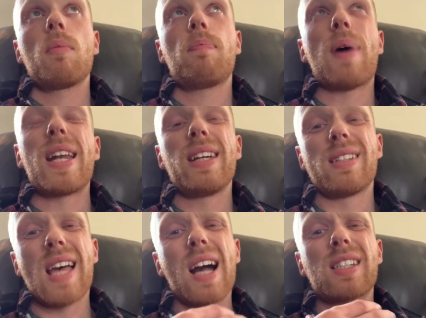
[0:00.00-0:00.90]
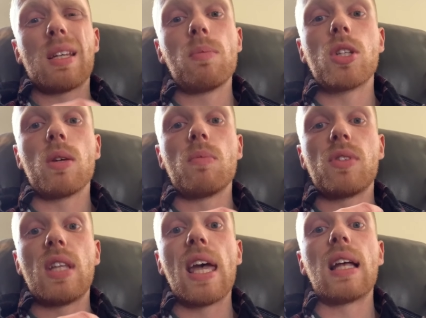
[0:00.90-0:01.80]
panic attack symptoms
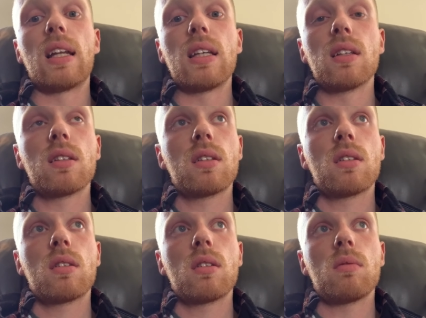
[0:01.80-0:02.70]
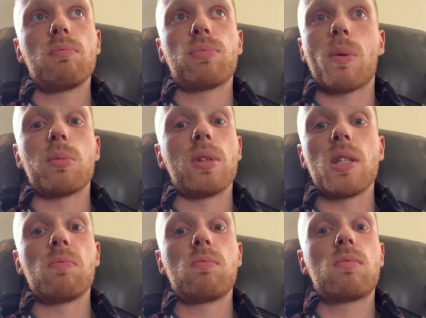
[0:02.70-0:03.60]
daily,
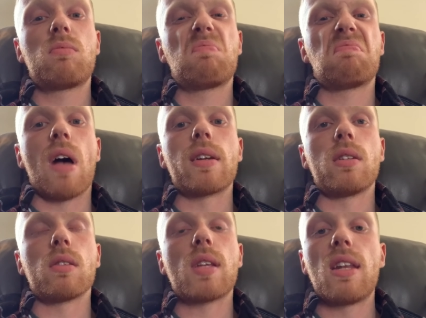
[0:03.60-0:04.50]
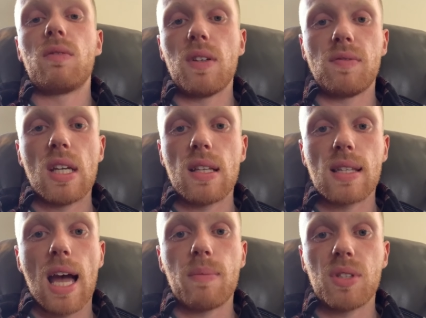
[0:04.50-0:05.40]
probably, 10, 15
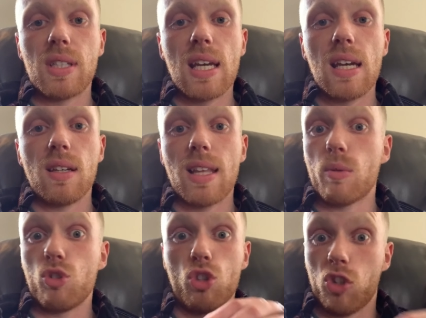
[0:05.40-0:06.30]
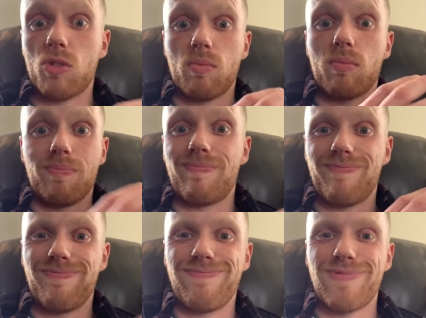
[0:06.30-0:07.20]
times a day, and that was just
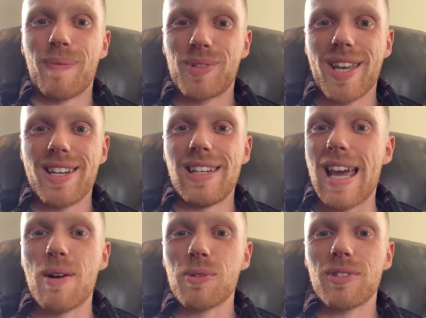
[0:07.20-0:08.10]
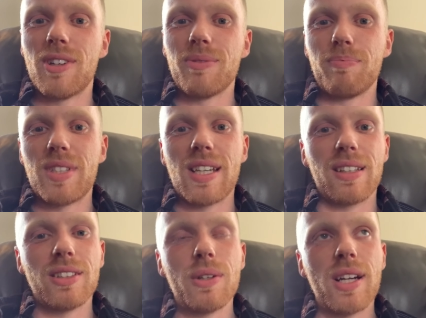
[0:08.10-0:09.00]
from sitting in the house, not
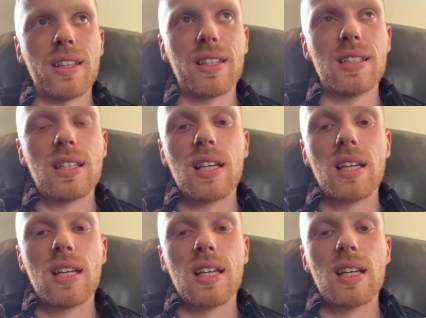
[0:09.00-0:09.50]
particularly doing anything.